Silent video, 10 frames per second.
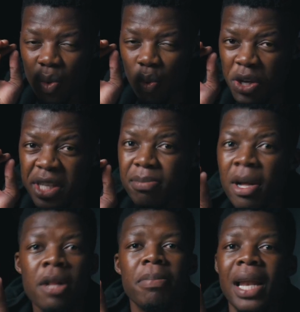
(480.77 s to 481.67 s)
we
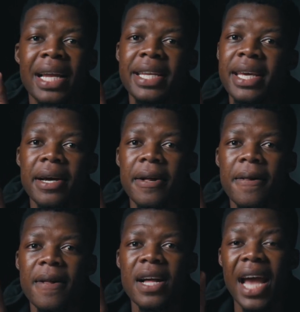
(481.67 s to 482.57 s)
smell blood here.
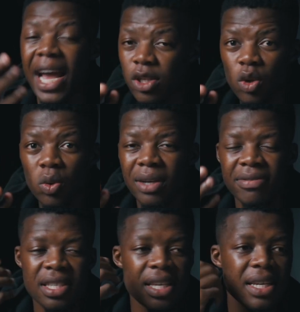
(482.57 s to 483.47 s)
And you will have
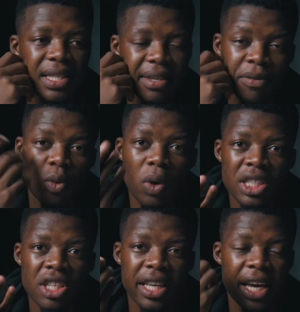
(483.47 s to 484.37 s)
seen it if you
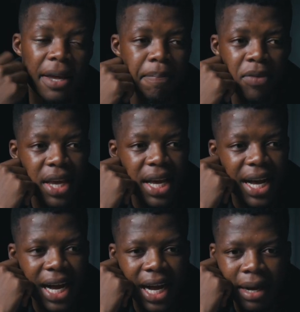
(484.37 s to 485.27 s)
watch the game.
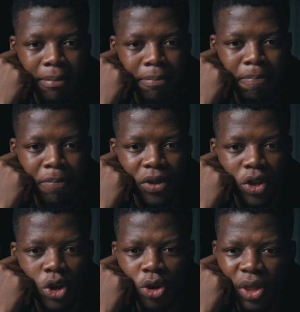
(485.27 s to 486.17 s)

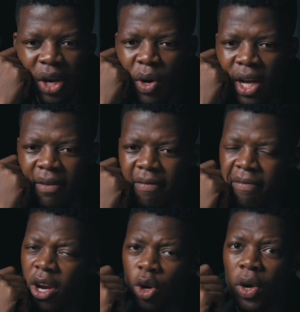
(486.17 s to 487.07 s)
They were
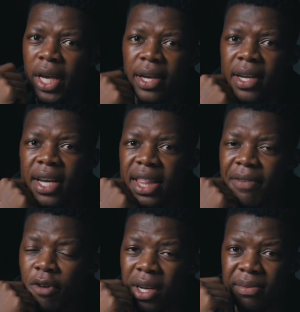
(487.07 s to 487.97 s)
very quick.
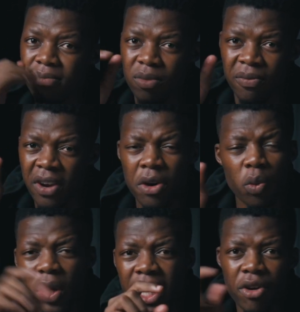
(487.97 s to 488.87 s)
They've got very
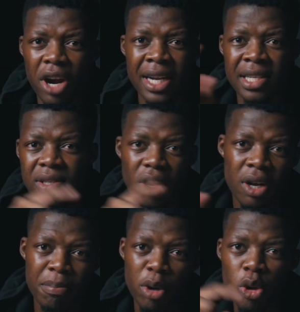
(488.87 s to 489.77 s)
willing runners
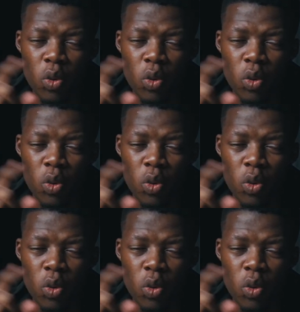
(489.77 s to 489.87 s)
on both